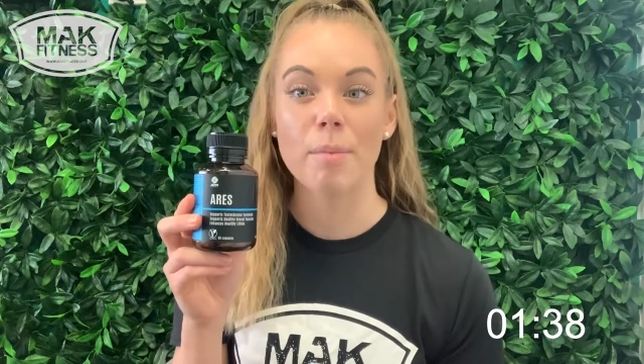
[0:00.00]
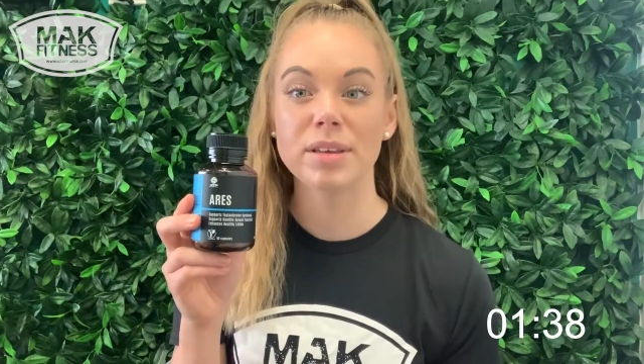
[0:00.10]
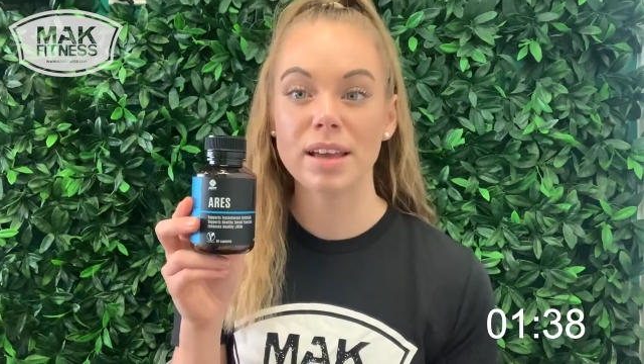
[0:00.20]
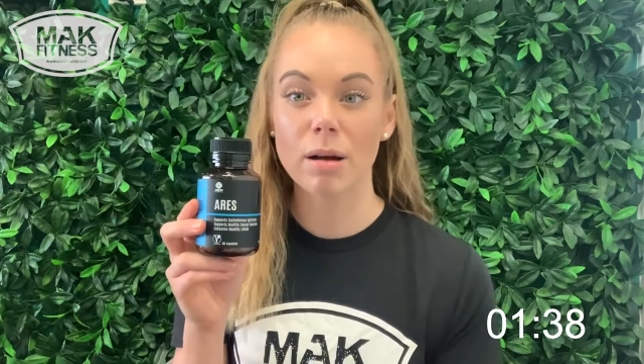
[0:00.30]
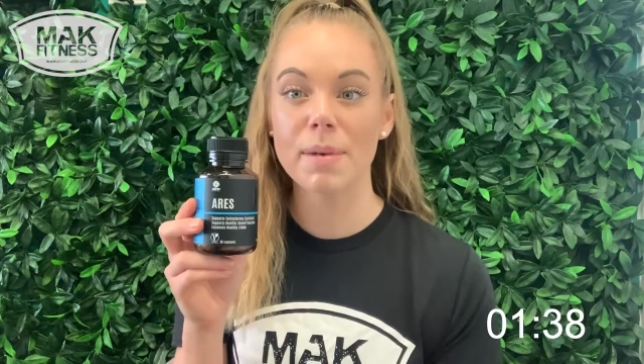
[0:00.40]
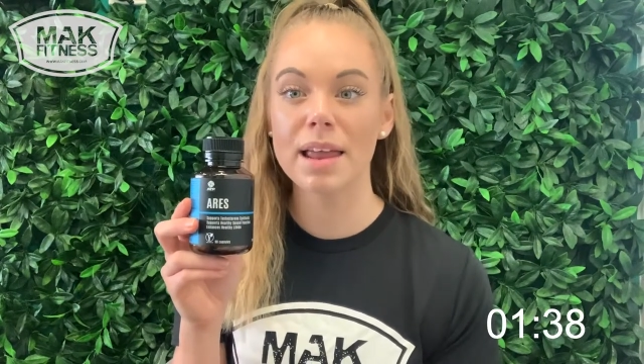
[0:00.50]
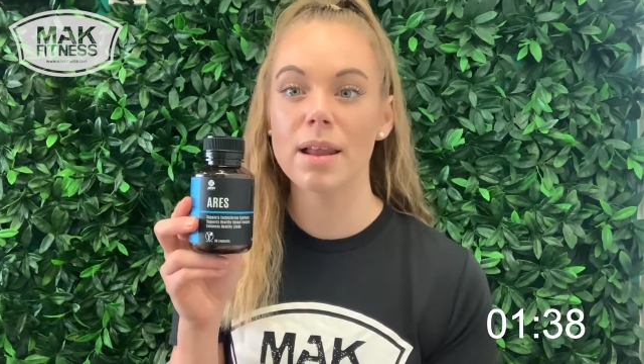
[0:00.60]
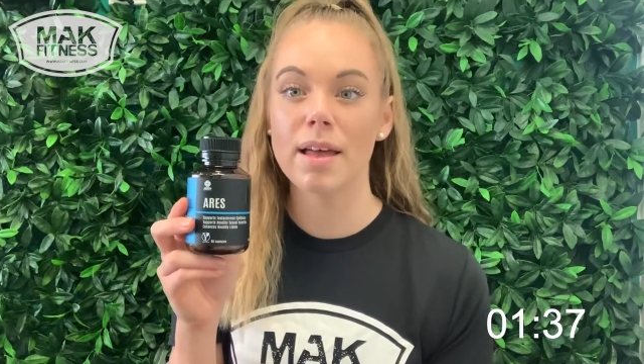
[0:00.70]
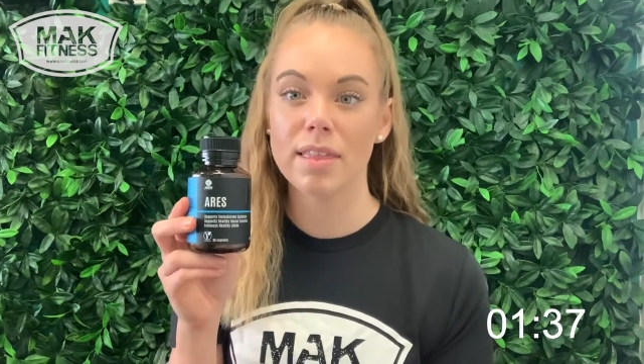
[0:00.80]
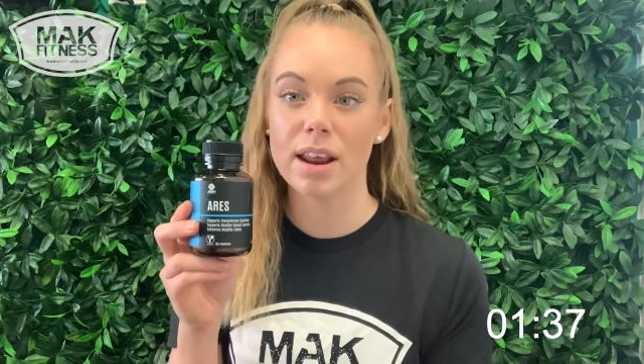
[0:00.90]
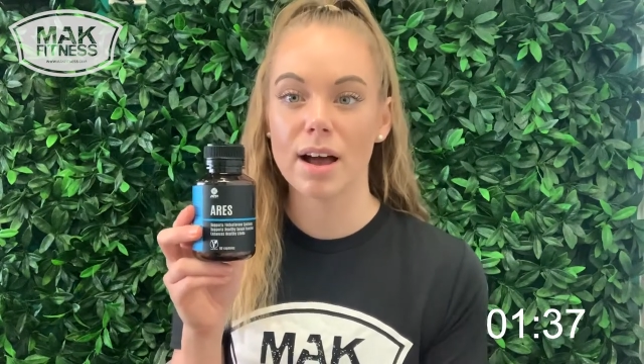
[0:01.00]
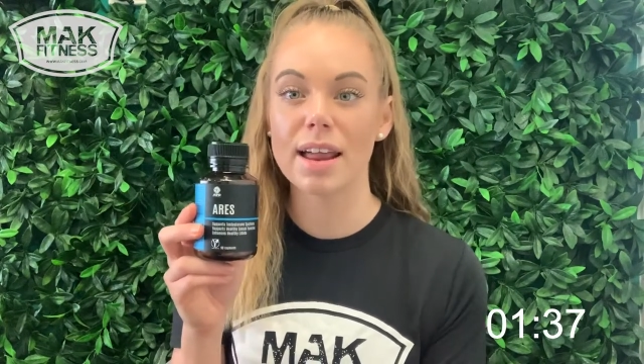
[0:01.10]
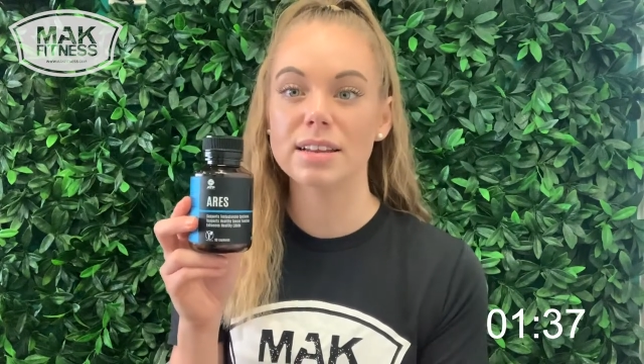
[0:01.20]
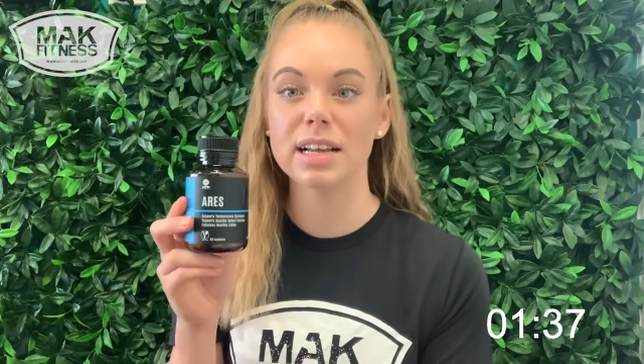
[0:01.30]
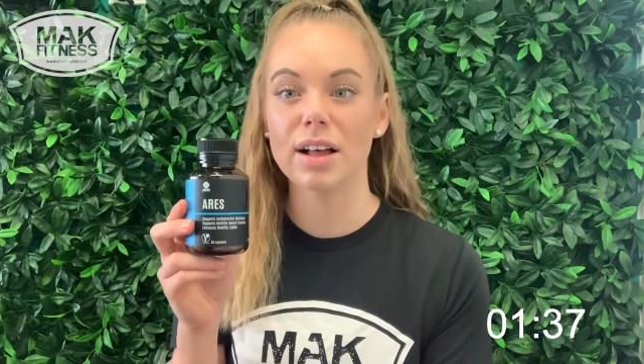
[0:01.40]
young men, and then it
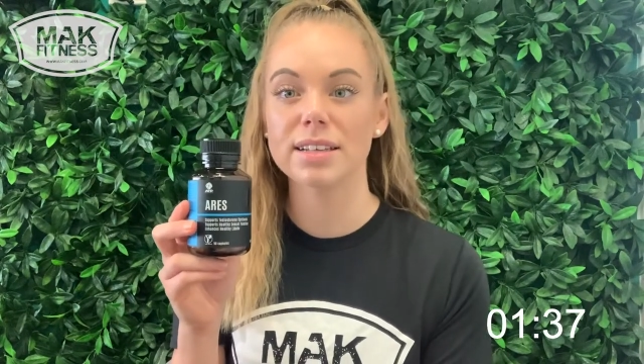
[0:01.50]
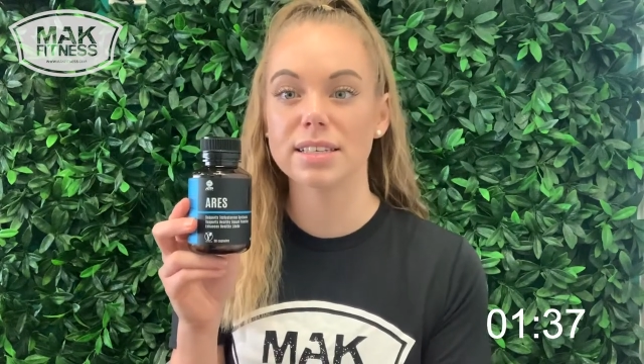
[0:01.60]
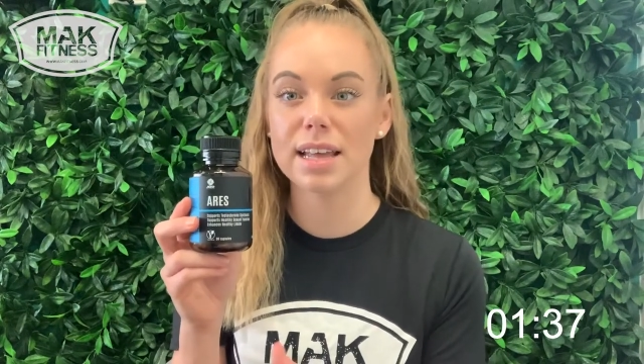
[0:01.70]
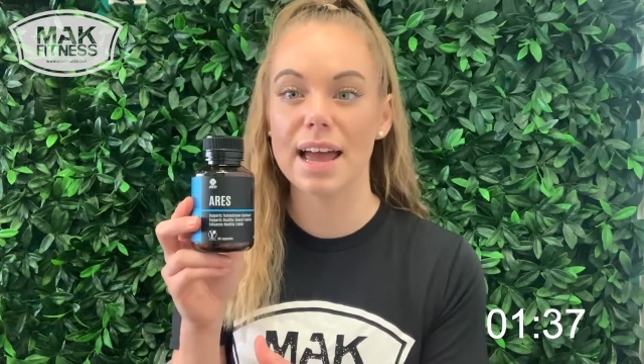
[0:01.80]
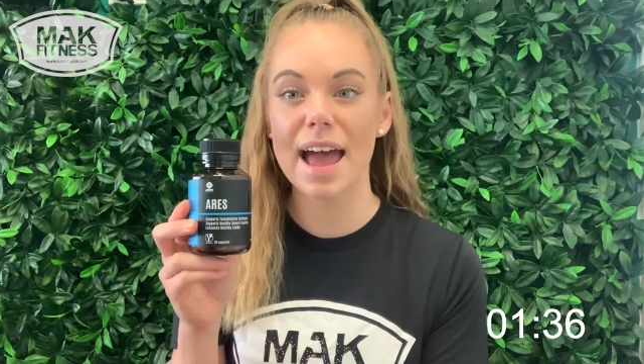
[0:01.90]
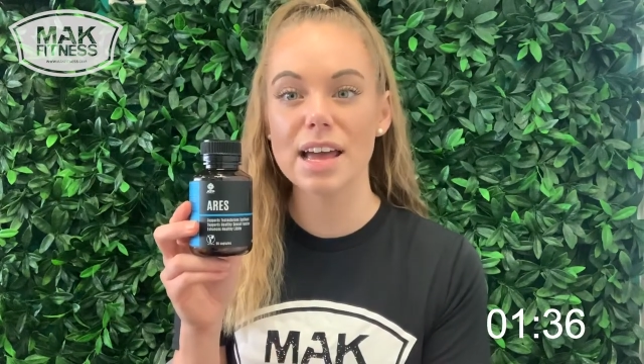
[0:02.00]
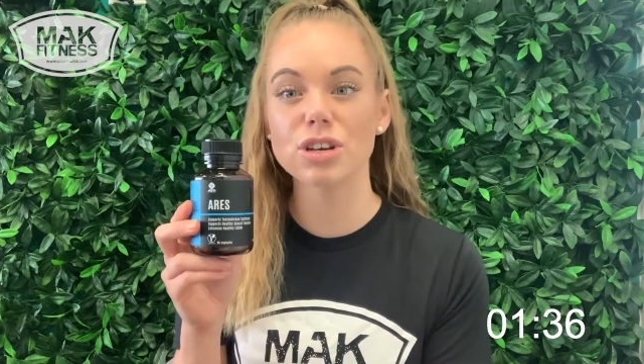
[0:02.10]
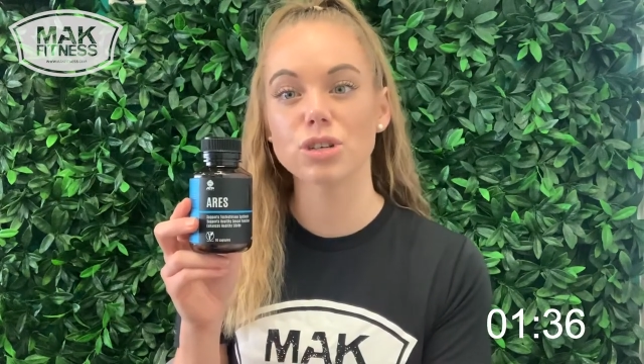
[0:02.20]
kind of declines as they age,